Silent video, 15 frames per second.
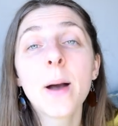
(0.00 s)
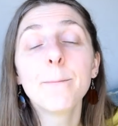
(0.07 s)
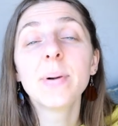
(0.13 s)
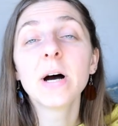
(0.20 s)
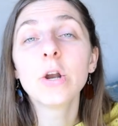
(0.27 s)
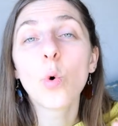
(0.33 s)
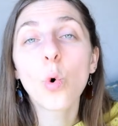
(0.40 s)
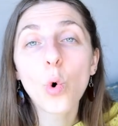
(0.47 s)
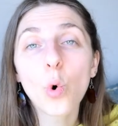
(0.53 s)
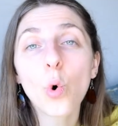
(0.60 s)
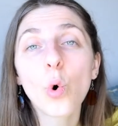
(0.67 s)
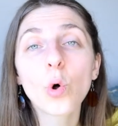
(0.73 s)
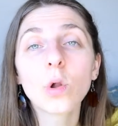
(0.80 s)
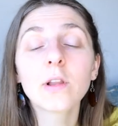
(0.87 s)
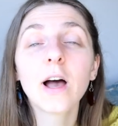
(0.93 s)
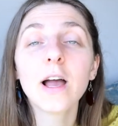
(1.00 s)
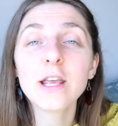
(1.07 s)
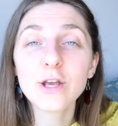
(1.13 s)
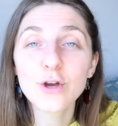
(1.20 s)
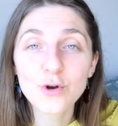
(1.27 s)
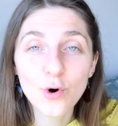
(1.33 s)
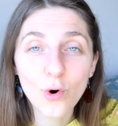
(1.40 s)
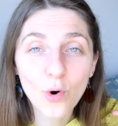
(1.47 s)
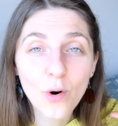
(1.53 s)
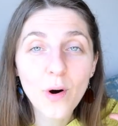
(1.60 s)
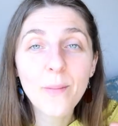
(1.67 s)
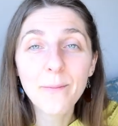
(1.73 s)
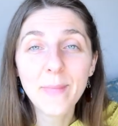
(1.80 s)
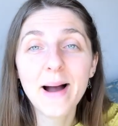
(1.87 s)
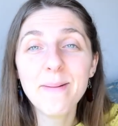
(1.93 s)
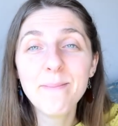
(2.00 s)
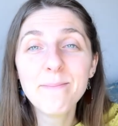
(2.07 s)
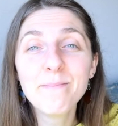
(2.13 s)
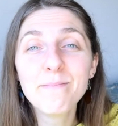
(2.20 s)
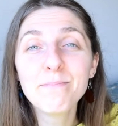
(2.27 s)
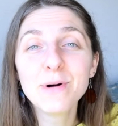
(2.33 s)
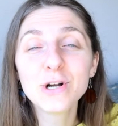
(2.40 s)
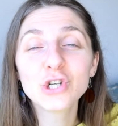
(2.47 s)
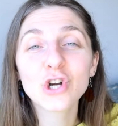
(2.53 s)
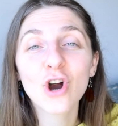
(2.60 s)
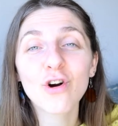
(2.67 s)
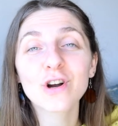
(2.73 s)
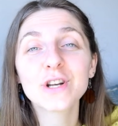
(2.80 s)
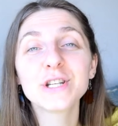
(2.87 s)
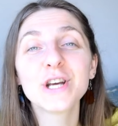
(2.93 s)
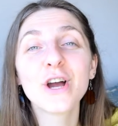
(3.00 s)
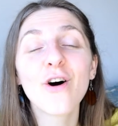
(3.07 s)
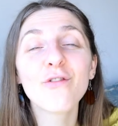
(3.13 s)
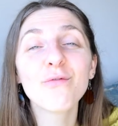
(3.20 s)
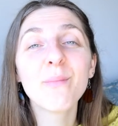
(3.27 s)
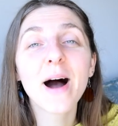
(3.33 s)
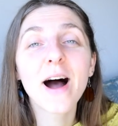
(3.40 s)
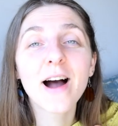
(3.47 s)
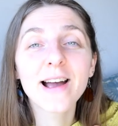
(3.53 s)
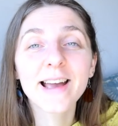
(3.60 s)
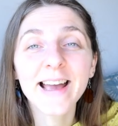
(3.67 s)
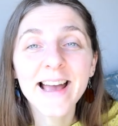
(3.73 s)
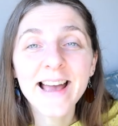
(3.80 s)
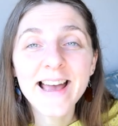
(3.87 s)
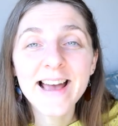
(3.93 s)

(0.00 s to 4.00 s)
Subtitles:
But all, you know, my majority of my